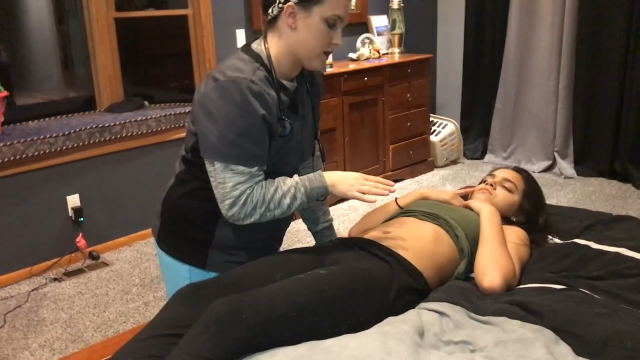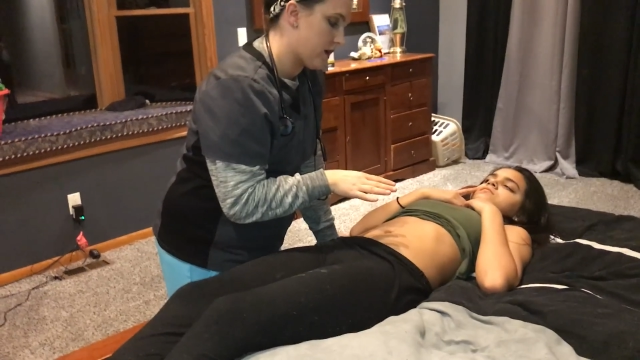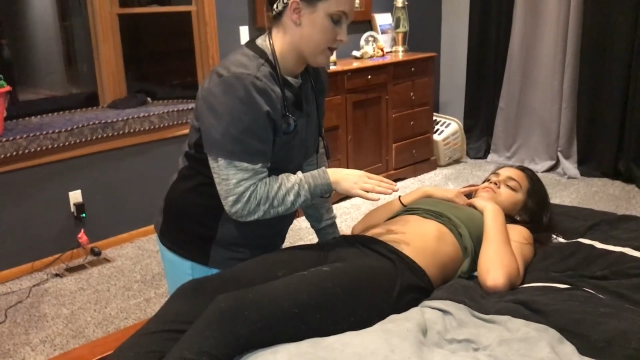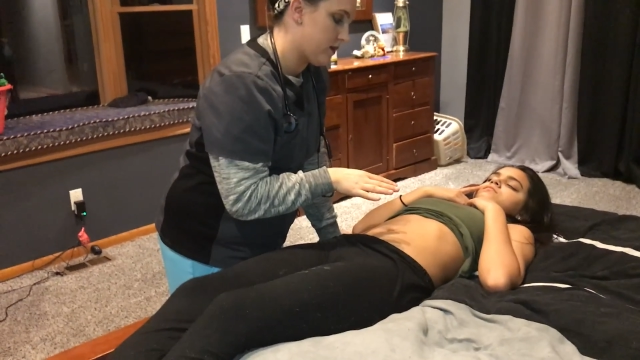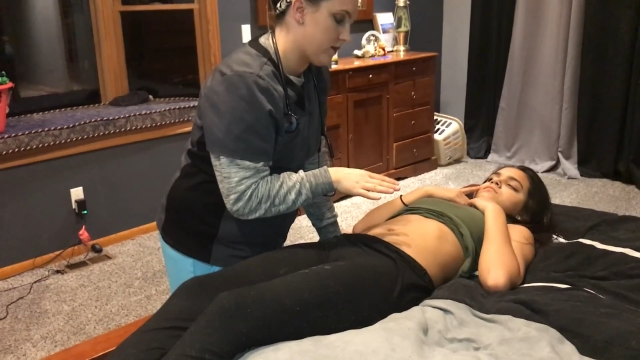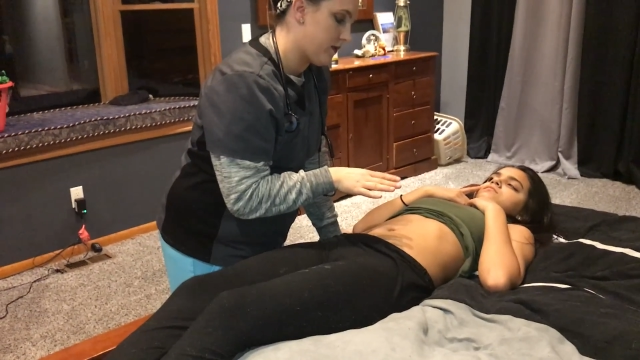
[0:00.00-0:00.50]

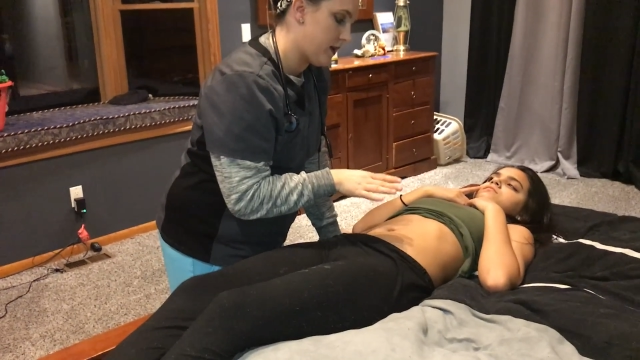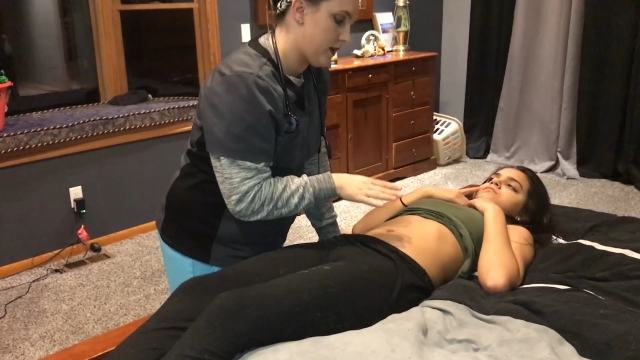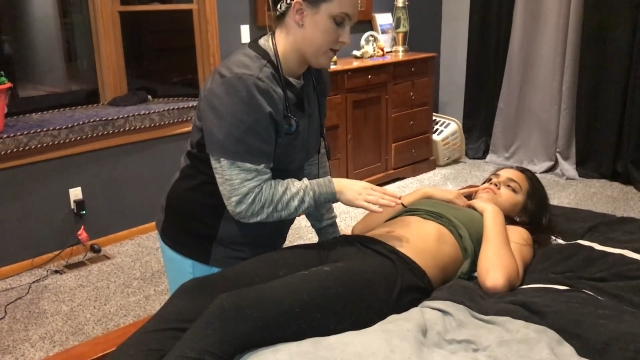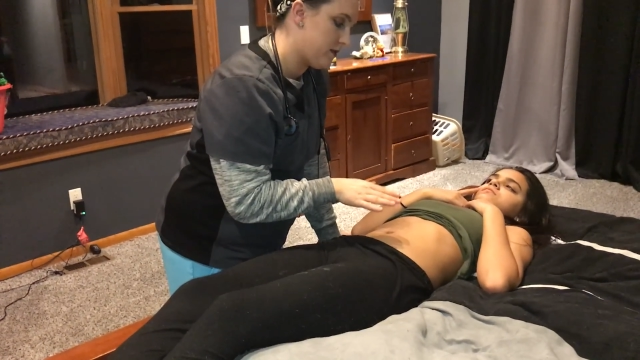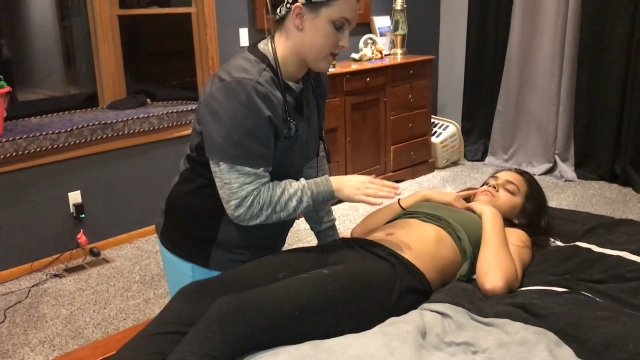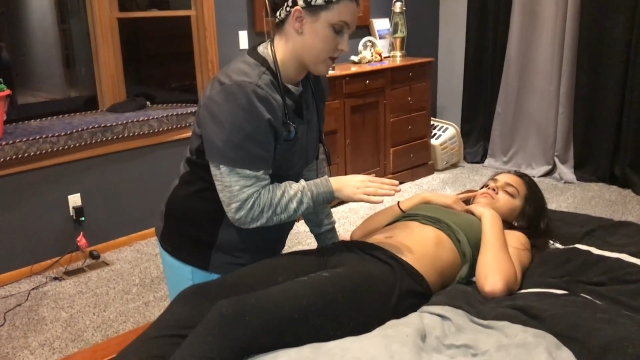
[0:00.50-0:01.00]
signs of
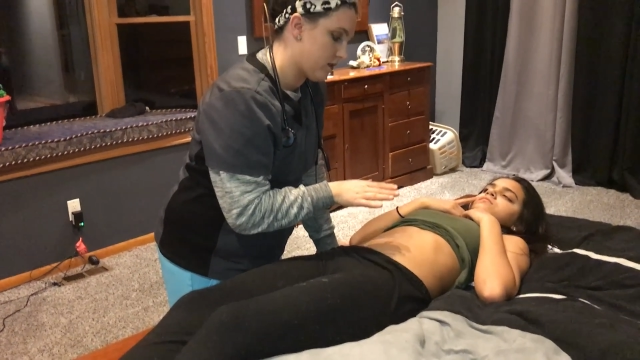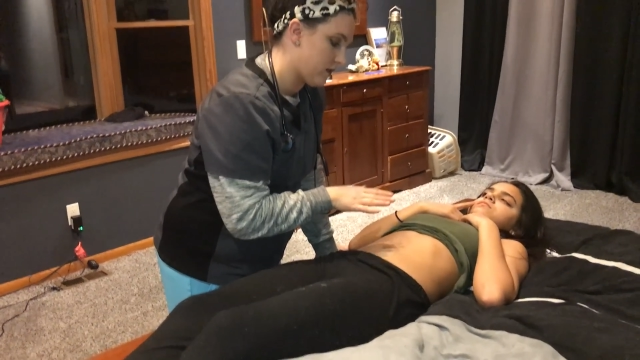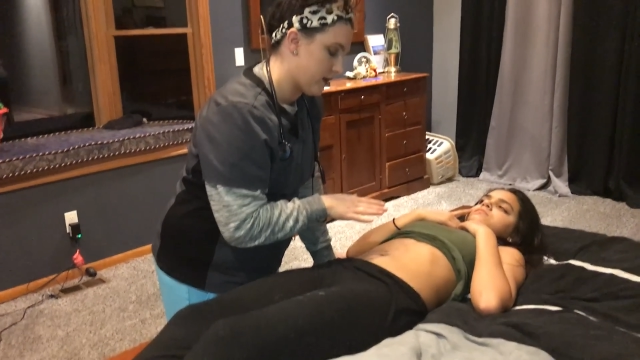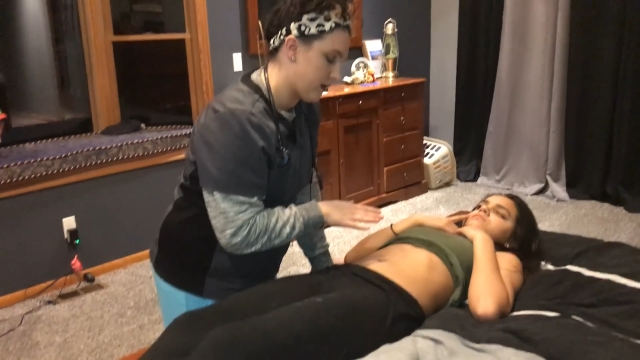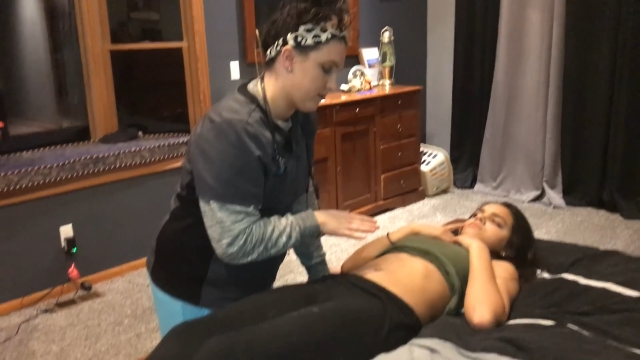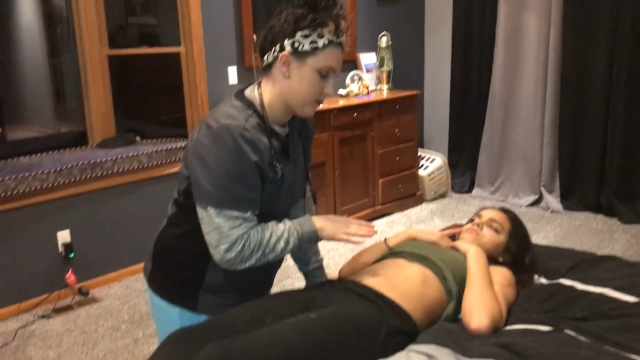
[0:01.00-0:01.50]
heaves or
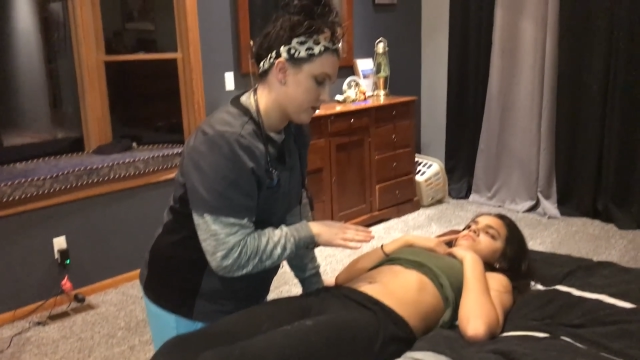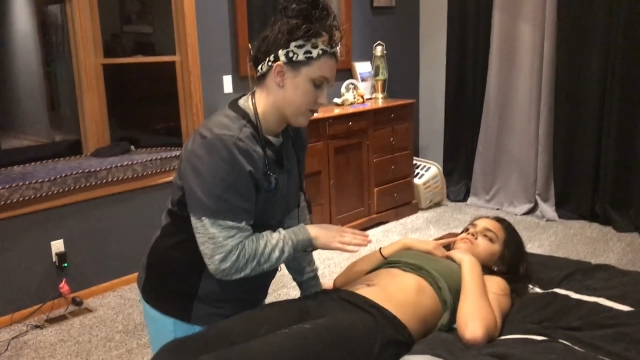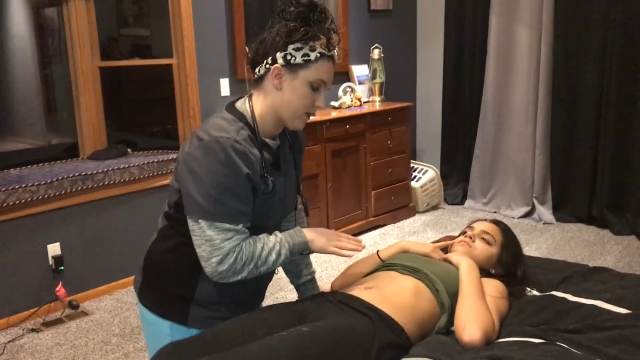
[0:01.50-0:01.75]
lifts